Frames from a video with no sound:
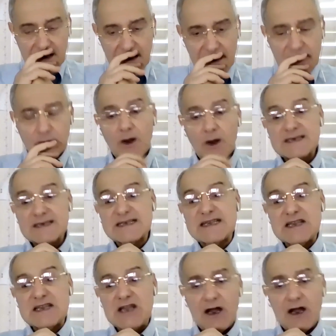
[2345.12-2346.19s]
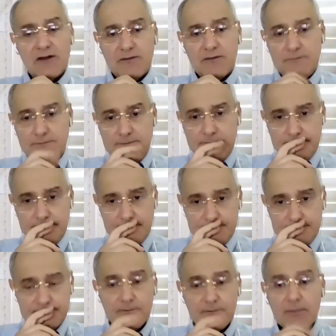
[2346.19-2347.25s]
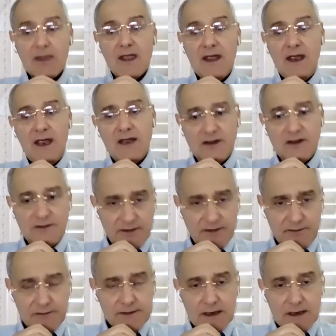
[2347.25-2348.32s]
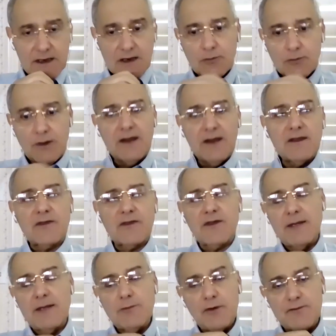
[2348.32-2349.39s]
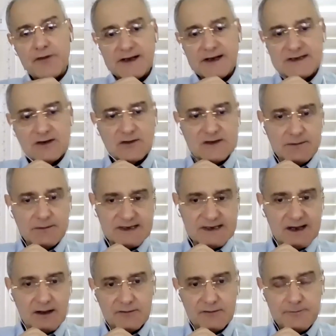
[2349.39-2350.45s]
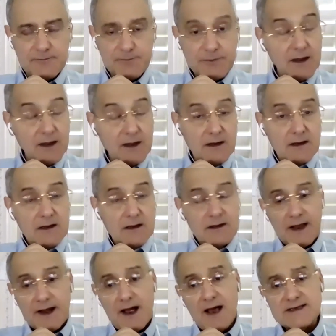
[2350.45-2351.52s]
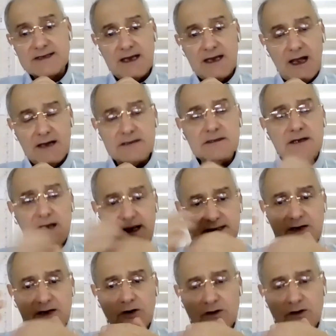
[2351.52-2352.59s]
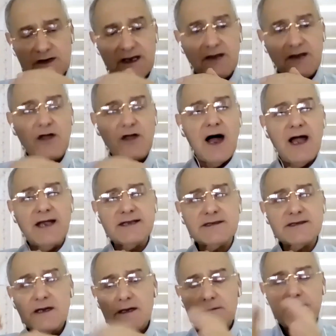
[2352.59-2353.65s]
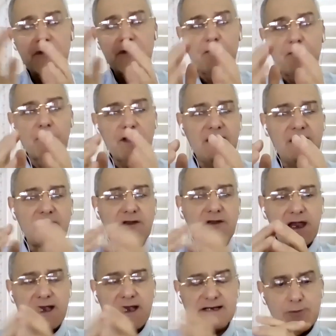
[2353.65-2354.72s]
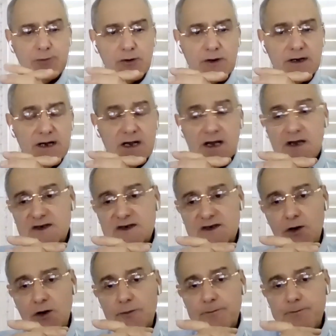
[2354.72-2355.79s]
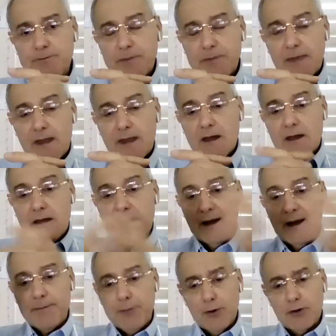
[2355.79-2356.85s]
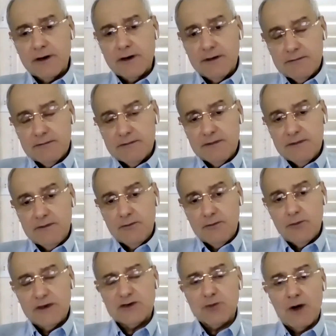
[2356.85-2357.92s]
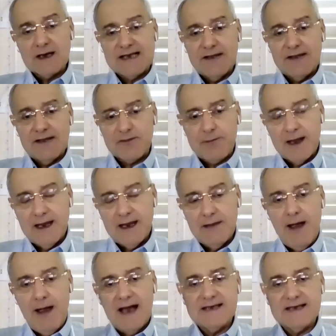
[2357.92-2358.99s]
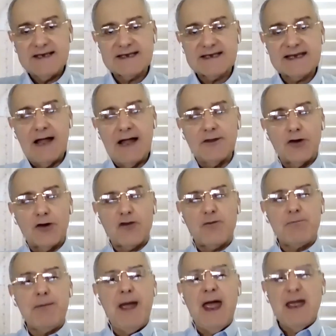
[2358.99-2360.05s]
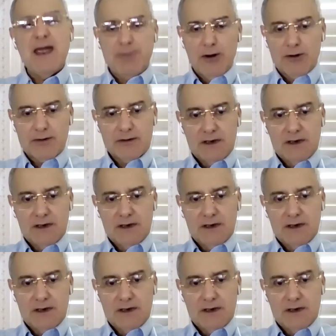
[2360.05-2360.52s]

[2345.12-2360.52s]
it was not edited during the time of Rhezius himself. The Rhezius, he died before editing his book. So the book, which was left by him as a scattered paper,